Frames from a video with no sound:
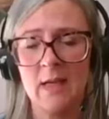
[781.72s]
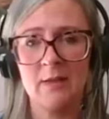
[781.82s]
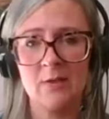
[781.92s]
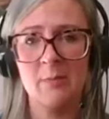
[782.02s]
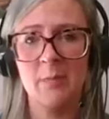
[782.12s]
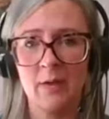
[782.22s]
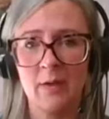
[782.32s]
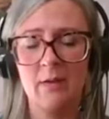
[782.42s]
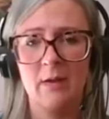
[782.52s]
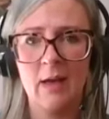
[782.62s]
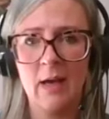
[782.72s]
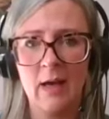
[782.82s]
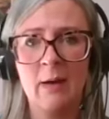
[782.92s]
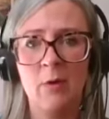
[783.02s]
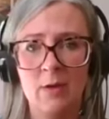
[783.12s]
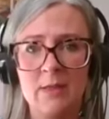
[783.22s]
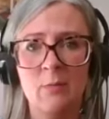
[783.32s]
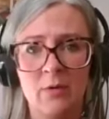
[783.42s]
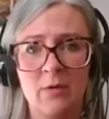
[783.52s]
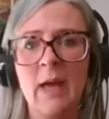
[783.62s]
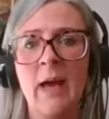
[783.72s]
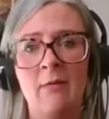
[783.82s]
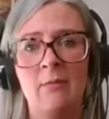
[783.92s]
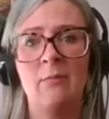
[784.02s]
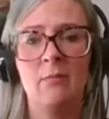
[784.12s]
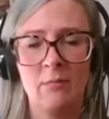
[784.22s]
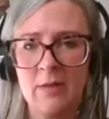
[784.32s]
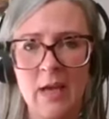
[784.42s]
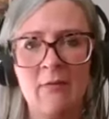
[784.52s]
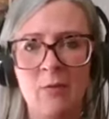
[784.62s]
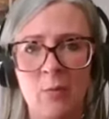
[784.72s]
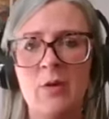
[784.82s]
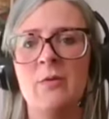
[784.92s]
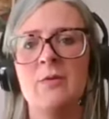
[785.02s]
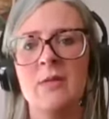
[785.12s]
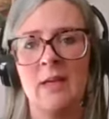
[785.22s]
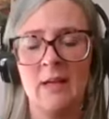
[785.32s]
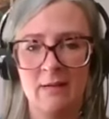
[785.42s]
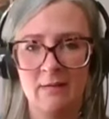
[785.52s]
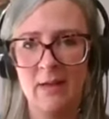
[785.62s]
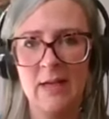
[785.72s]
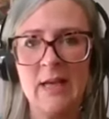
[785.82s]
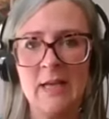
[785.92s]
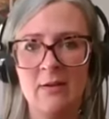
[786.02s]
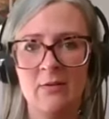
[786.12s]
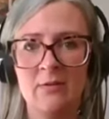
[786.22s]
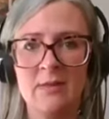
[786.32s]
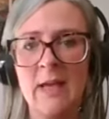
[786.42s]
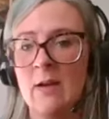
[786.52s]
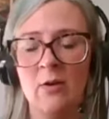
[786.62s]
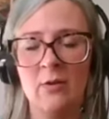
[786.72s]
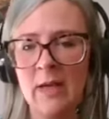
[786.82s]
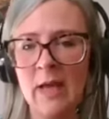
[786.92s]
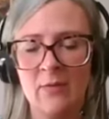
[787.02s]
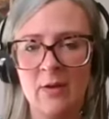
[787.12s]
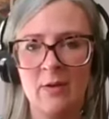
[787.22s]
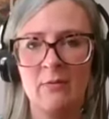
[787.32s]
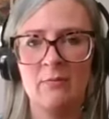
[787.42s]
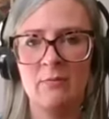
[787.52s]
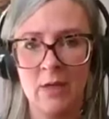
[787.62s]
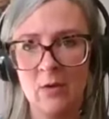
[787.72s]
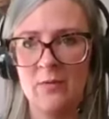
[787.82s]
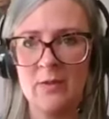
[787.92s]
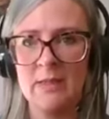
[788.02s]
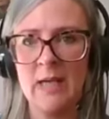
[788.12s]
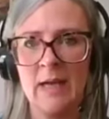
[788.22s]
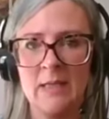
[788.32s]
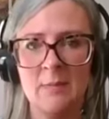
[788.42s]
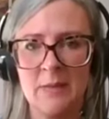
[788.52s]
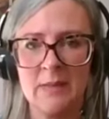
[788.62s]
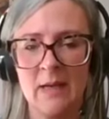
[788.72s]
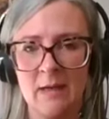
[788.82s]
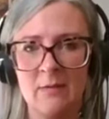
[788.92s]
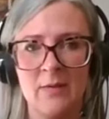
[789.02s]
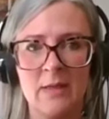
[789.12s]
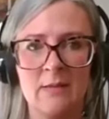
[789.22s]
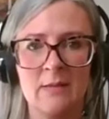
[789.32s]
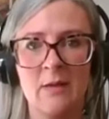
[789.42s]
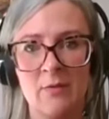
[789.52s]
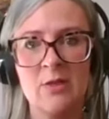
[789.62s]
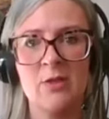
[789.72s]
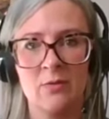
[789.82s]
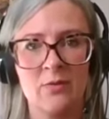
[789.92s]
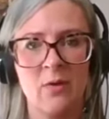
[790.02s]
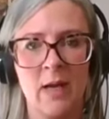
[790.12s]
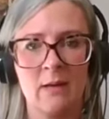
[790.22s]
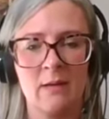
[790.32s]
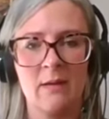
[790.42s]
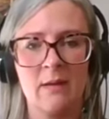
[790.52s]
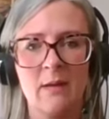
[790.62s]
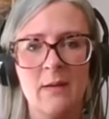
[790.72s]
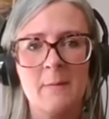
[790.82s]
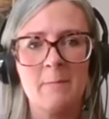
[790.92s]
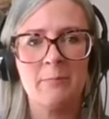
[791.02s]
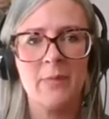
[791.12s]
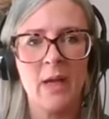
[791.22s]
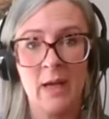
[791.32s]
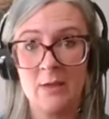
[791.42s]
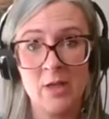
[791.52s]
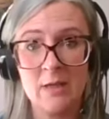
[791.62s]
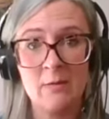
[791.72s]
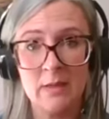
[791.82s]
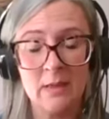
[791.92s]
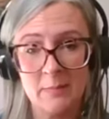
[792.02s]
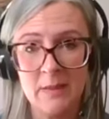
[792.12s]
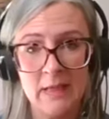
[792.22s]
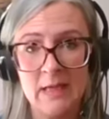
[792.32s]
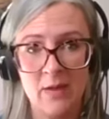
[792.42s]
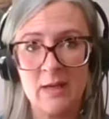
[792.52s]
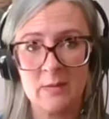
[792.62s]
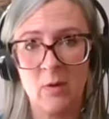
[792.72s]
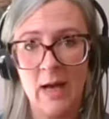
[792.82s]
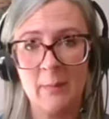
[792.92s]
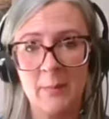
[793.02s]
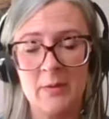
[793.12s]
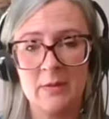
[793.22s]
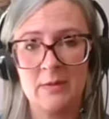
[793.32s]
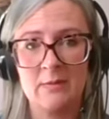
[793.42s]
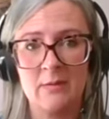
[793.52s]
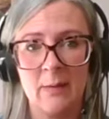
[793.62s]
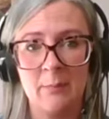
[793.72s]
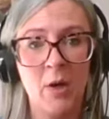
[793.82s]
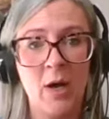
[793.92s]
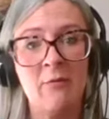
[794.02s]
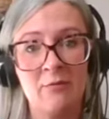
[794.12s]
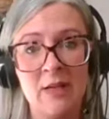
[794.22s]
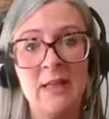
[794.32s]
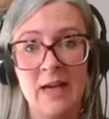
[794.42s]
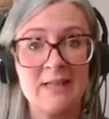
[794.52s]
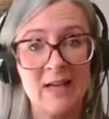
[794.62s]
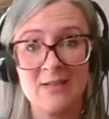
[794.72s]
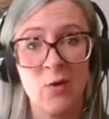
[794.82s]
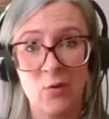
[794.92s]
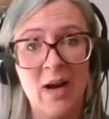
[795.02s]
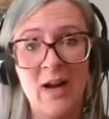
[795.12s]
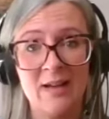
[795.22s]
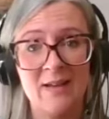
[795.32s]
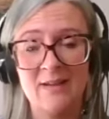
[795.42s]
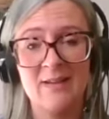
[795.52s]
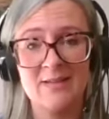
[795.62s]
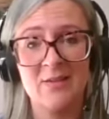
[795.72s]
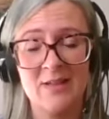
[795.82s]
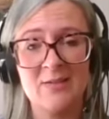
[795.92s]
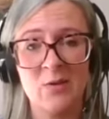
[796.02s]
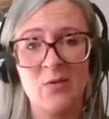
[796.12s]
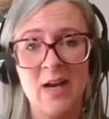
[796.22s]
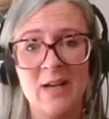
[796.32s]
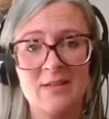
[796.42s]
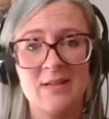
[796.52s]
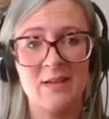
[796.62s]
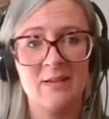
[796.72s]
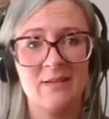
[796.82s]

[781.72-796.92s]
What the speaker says: analogy, but I worked in wound care, and when you have a wound and it heals, it only ever recovers to 80% of its original strength. And I genuinely believe that's what happens. But I've realised that's all right. It's all right to